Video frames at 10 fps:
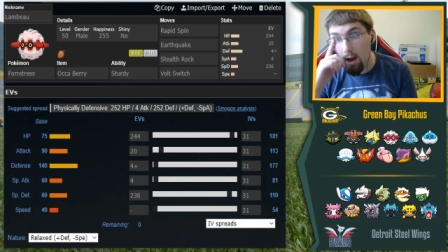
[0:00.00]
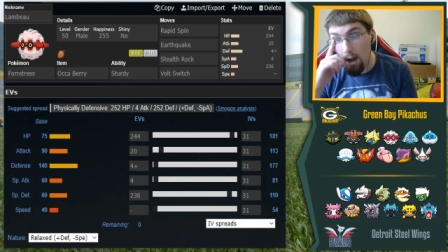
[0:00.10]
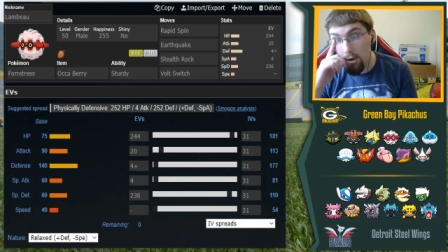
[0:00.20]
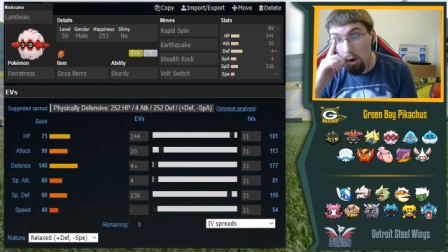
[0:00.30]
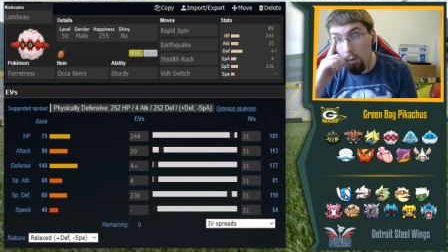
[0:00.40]

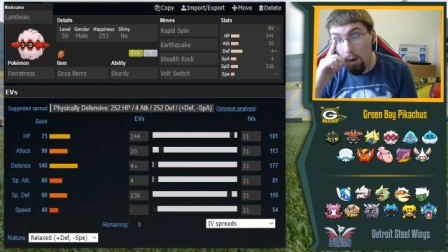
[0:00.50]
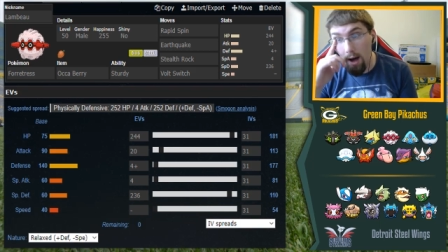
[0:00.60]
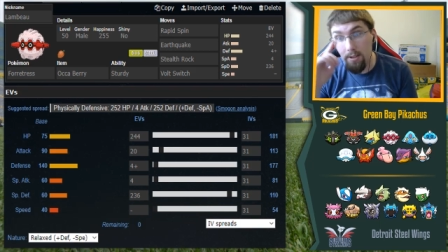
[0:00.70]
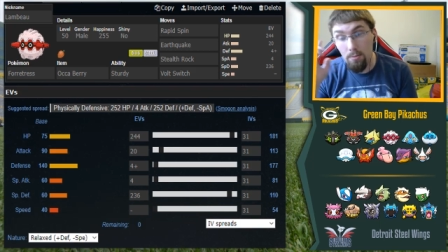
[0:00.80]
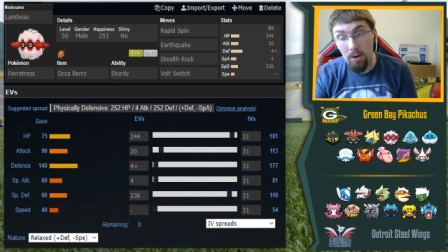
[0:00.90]
I don't
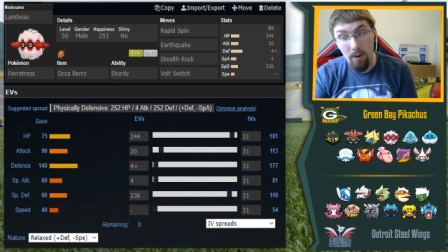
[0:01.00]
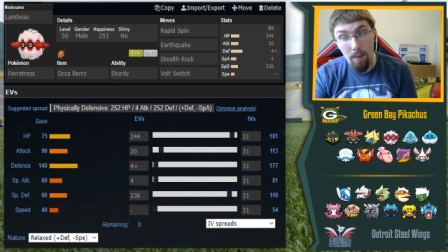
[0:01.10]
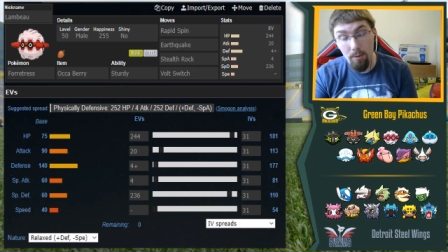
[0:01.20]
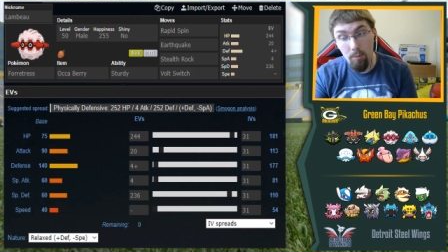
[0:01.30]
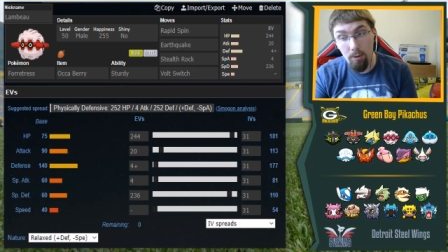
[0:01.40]
want to bring
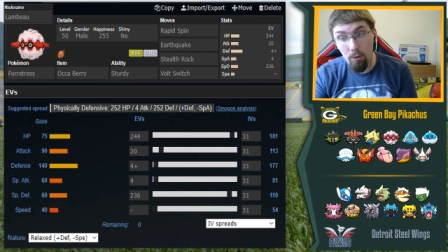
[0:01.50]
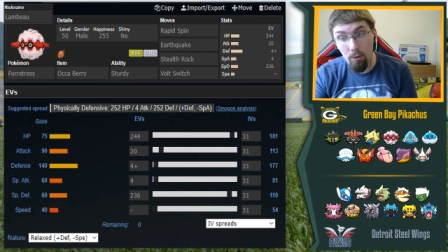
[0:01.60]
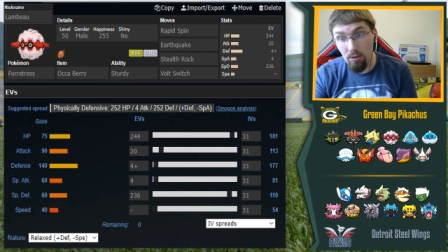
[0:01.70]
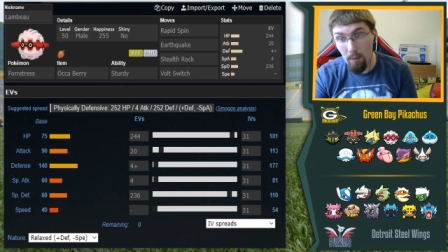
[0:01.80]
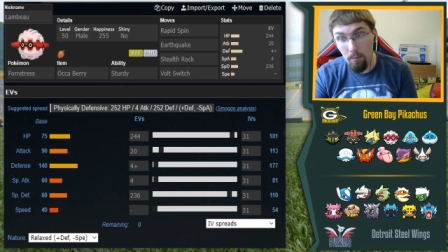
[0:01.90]
Rapid Spin
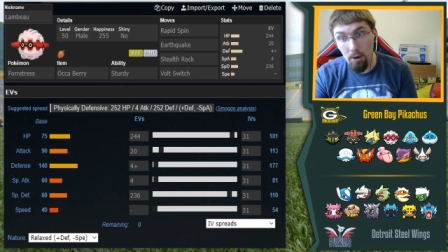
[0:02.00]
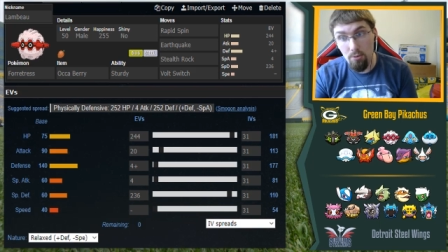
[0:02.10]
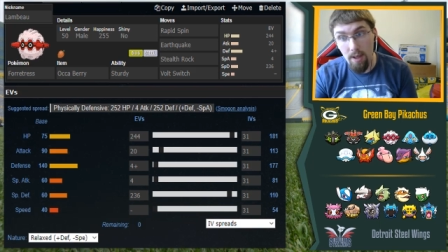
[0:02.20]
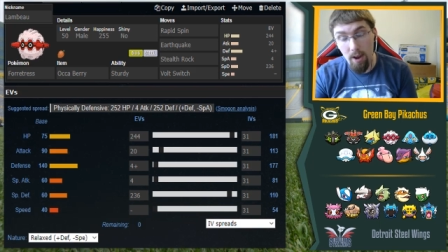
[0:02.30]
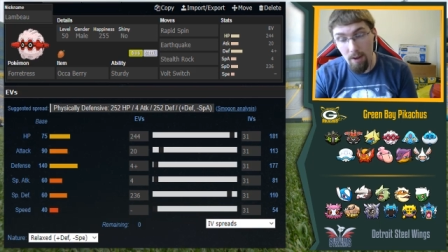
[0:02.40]
Forretress. I'd
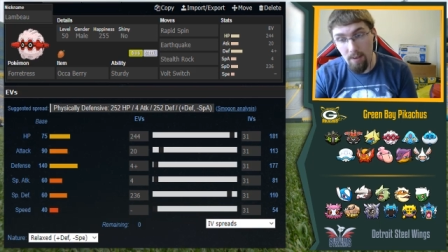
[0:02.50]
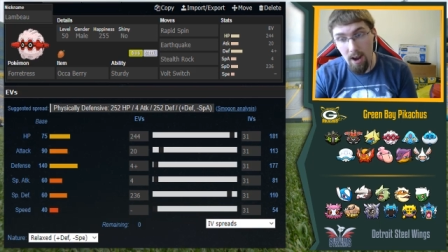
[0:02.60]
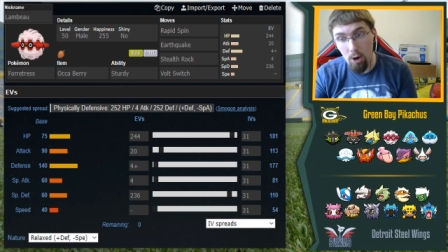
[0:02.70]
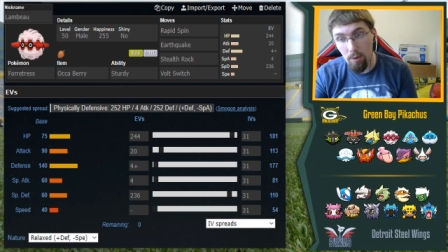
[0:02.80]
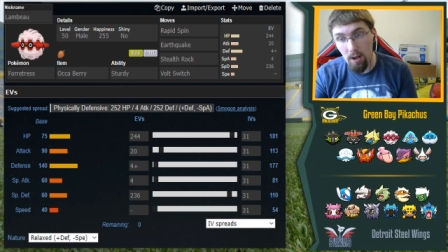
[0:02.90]
much rather have
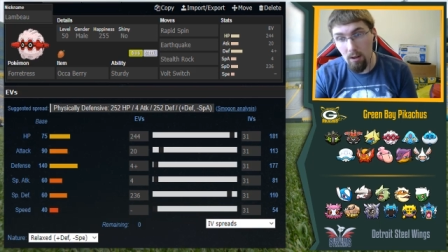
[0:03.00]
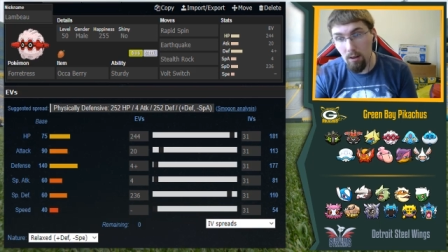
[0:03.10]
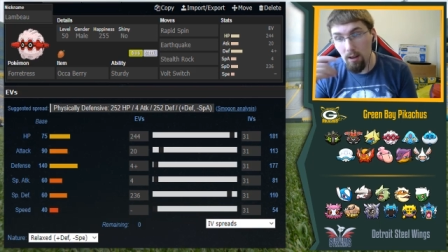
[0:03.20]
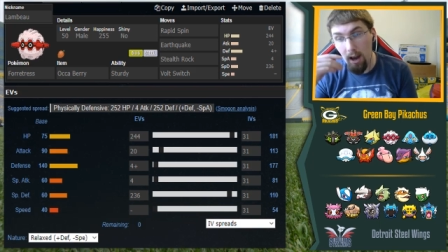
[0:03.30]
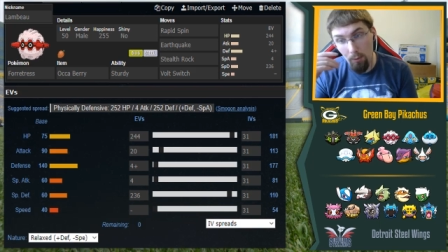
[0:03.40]
Gyro
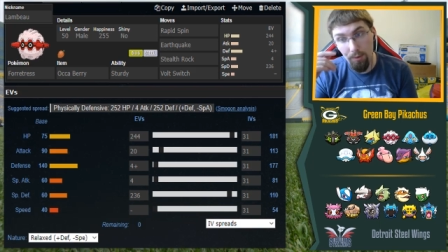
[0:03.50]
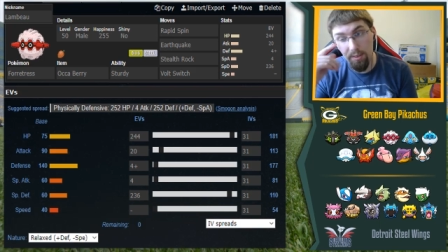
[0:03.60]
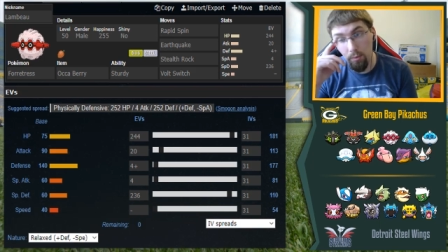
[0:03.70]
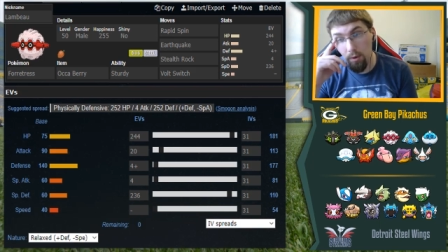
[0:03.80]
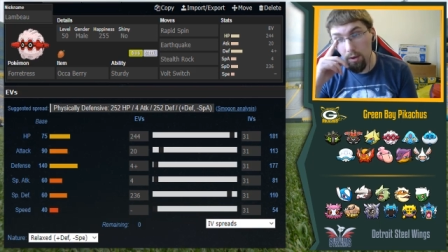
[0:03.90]
Ball. I
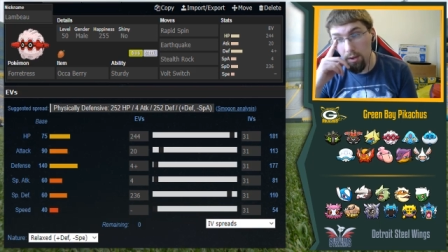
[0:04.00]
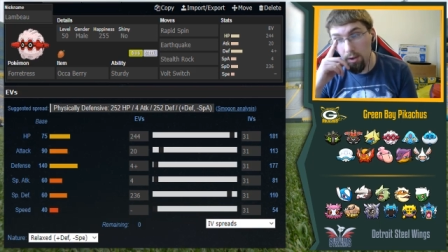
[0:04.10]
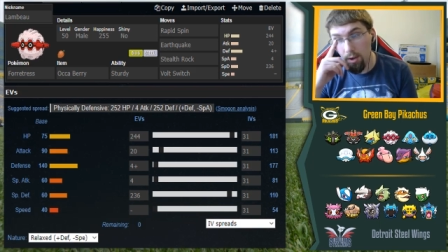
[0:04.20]
really would.